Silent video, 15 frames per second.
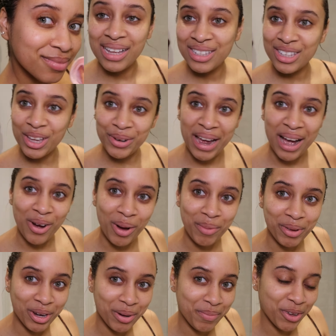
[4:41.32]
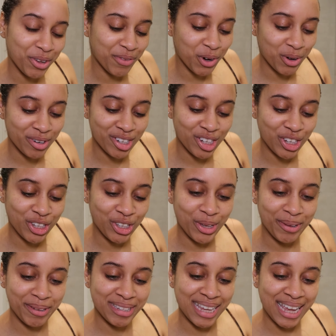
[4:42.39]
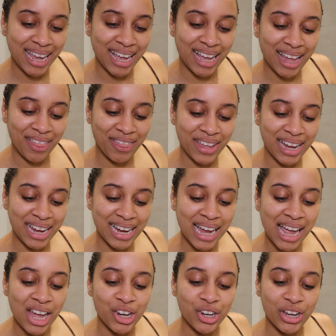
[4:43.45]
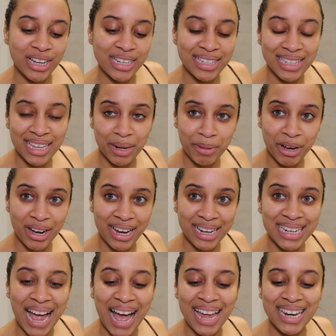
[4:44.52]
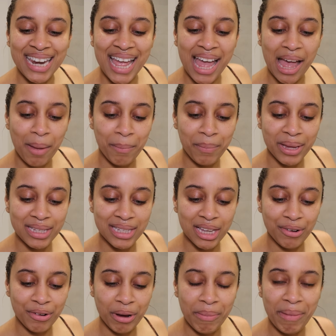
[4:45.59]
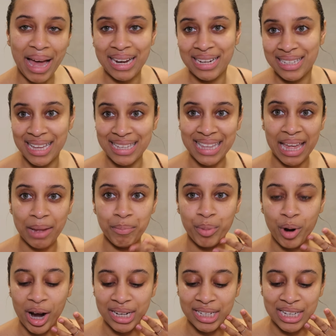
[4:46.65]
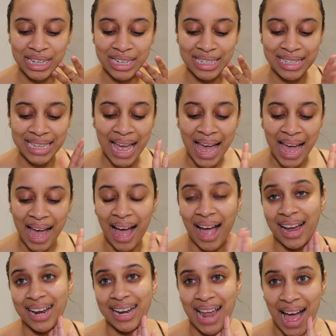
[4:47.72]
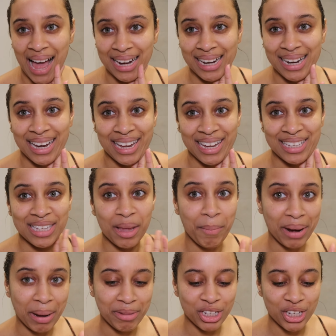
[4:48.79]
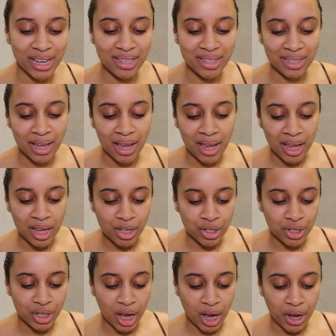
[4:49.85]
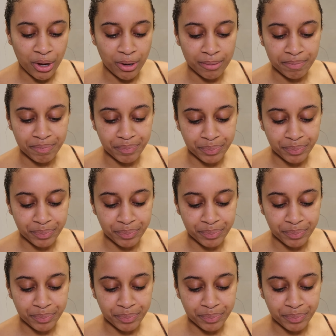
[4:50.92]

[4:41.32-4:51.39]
So now I'm going to move on to using the Niacinamide and Hemp Serum, and it says that it brightens and clears blemishes. So